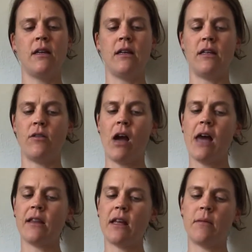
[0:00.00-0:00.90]
You
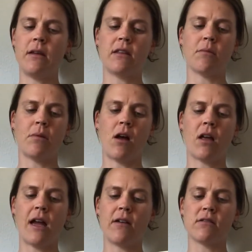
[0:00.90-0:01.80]
gotta let him hit the ball,
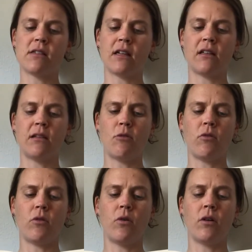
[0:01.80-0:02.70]
House, said Klebo,
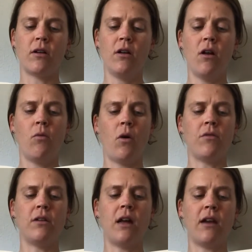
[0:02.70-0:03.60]
or
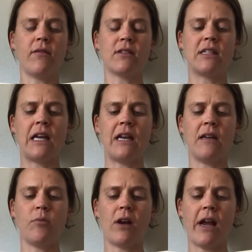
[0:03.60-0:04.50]
won't none of us get any
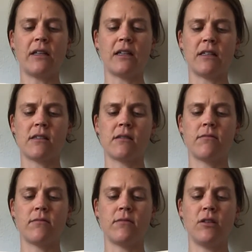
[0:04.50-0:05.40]
practice.
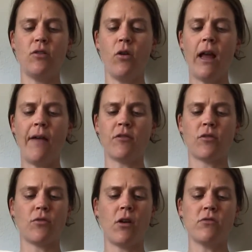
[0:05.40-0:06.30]
You don't have to
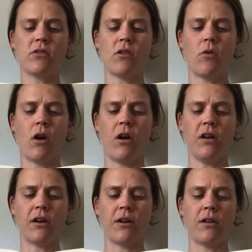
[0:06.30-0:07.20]
throw so
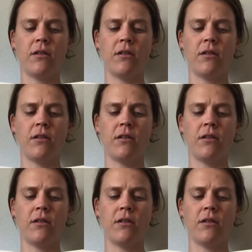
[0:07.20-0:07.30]
hard.